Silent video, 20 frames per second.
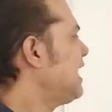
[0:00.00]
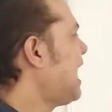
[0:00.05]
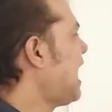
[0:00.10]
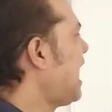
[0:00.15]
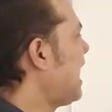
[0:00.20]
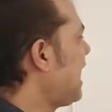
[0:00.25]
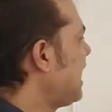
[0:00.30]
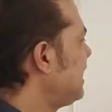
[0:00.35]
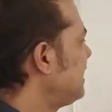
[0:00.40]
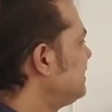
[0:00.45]

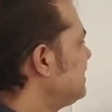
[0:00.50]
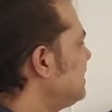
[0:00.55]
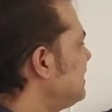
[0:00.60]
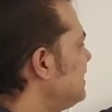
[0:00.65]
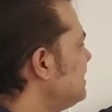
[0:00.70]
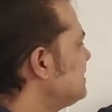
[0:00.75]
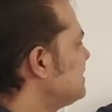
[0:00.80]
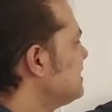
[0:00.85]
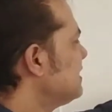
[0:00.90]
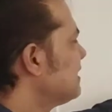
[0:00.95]
and another
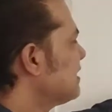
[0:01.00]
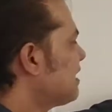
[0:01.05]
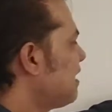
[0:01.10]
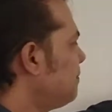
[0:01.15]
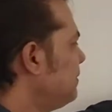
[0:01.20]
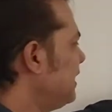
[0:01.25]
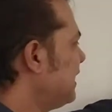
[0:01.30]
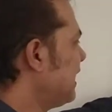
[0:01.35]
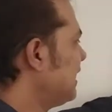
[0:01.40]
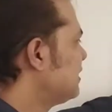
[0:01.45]
is
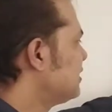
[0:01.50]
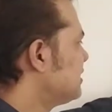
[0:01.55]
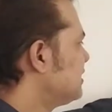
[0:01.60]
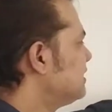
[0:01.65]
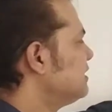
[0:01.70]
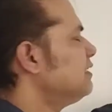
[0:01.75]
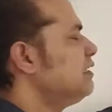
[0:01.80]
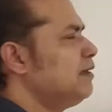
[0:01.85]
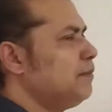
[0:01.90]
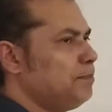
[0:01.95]

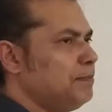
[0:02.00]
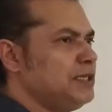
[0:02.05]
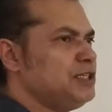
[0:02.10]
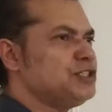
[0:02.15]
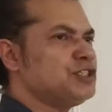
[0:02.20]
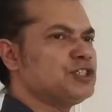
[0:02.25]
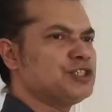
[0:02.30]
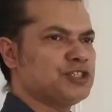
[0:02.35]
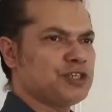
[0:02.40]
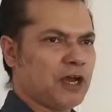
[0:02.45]
communication,
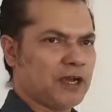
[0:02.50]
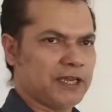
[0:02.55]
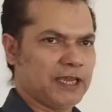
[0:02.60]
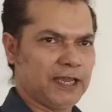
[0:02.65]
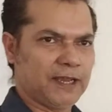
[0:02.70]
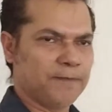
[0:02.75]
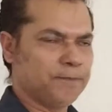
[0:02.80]
means talk.